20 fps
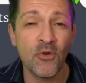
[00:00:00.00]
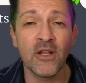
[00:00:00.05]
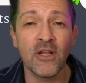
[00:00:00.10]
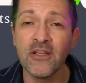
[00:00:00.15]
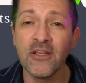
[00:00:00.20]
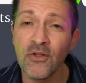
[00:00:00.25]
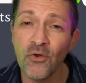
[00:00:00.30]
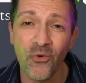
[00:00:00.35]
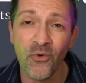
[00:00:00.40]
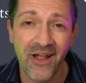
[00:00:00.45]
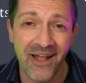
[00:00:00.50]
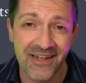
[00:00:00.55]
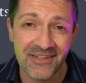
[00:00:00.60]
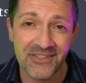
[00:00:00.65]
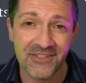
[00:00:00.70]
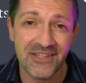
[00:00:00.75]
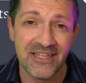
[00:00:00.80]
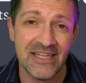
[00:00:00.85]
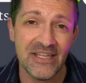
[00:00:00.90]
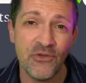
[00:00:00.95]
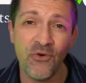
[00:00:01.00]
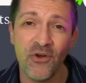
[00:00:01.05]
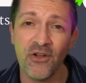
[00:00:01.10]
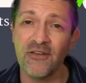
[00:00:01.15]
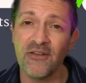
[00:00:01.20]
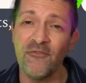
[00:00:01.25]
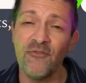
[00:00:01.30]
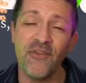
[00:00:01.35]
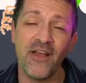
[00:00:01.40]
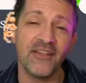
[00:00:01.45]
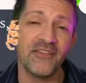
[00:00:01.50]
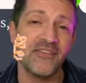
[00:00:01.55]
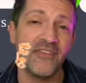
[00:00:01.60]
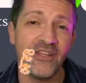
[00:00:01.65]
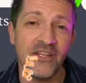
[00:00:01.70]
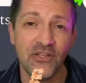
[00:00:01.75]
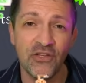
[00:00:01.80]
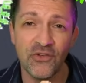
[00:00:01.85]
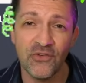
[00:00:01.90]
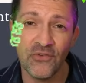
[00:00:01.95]
I want to congratulate you on
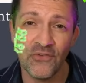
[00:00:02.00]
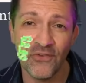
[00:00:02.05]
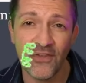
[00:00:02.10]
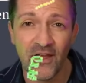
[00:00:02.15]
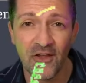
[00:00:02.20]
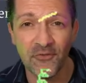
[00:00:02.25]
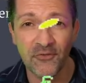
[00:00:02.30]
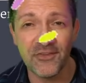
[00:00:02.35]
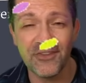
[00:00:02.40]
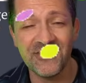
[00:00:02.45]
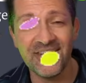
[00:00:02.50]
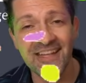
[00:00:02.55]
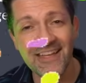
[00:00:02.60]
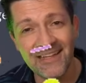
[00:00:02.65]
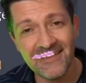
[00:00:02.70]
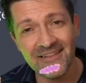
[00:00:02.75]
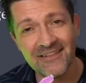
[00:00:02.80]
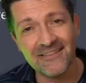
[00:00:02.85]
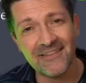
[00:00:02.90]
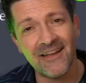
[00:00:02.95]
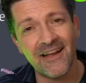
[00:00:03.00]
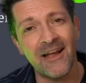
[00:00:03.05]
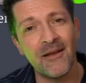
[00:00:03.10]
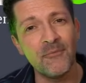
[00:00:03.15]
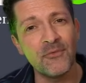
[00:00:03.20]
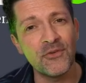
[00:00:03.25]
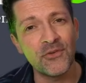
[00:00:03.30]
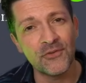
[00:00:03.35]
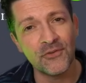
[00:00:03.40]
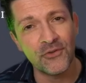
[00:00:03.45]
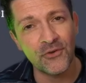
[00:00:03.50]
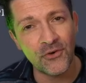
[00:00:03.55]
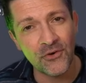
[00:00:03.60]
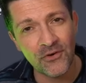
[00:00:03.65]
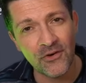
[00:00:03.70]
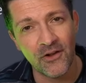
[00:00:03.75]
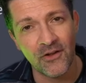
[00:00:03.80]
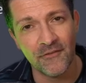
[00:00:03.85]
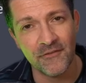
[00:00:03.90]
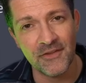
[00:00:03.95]
investing in yourself and taking the time to
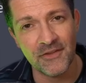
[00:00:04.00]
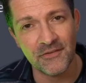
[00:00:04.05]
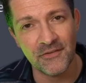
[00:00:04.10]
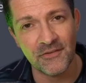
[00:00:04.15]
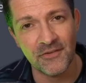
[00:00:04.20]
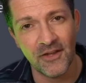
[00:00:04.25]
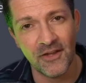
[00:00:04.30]
learn all of this